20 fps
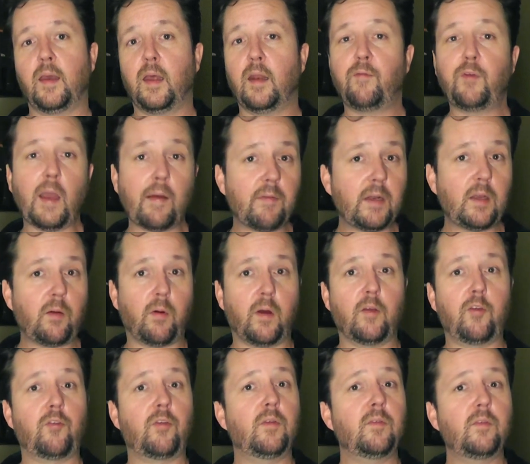And if you have any
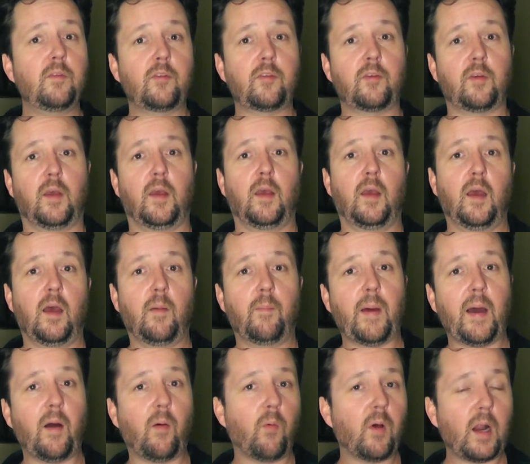questions
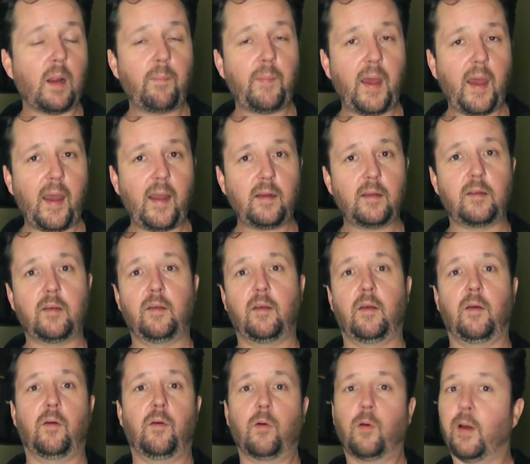about what I packed
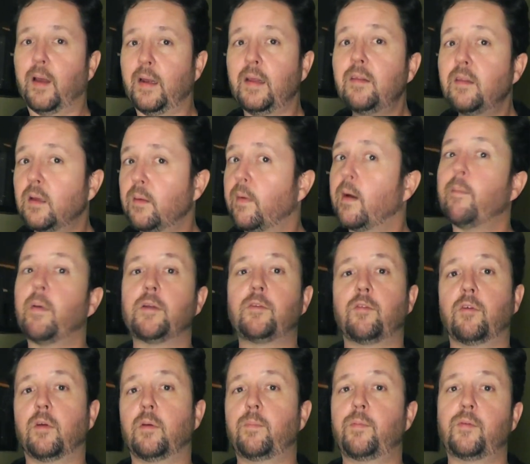or anything about my
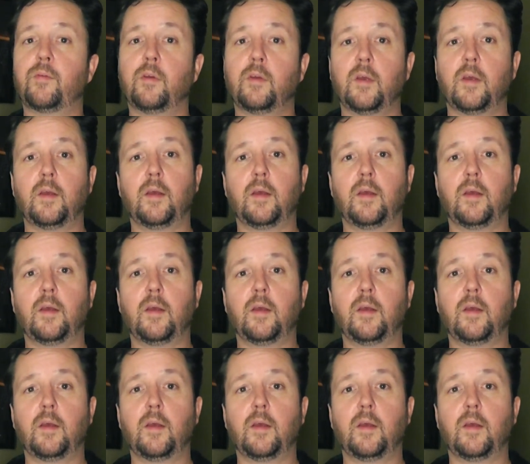trips,